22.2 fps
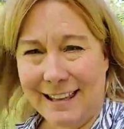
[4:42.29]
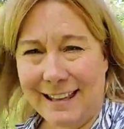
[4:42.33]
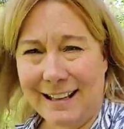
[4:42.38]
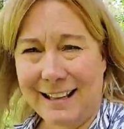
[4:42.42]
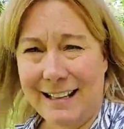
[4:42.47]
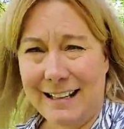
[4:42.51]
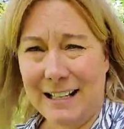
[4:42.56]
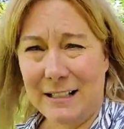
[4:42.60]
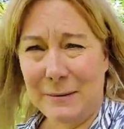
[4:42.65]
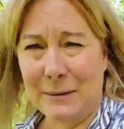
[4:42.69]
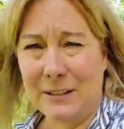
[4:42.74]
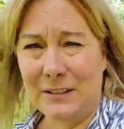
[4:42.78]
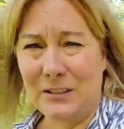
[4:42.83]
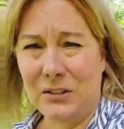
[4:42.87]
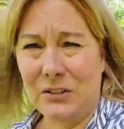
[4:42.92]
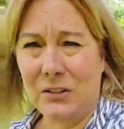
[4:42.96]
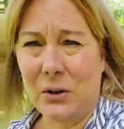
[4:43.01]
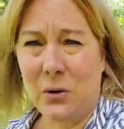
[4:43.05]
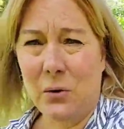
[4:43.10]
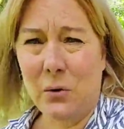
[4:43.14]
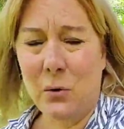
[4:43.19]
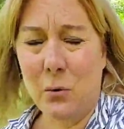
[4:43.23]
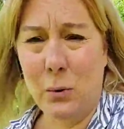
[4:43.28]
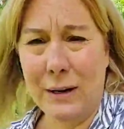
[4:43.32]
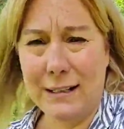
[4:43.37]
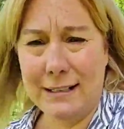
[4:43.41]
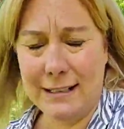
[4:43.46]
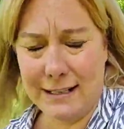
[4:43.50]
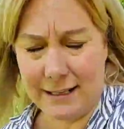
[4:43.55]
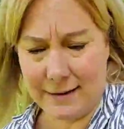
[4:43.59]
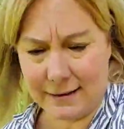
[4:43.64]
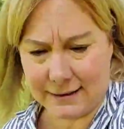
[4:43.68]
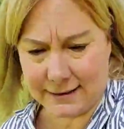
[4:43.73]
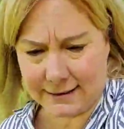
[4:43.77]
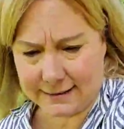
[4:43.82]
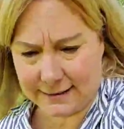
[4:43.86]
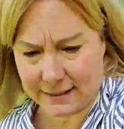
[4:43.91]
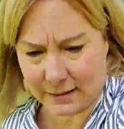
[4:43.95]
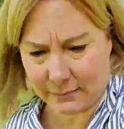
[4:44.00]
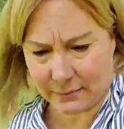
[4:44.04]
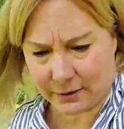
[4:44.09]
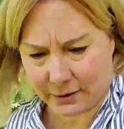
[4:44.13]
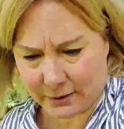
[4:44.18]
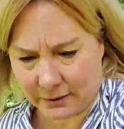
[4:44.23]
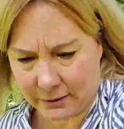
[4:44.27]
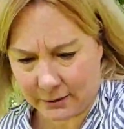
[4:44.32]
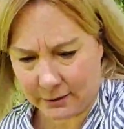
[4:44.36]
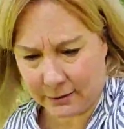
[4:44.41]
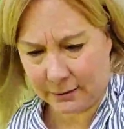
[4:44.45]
has been so windy this summer.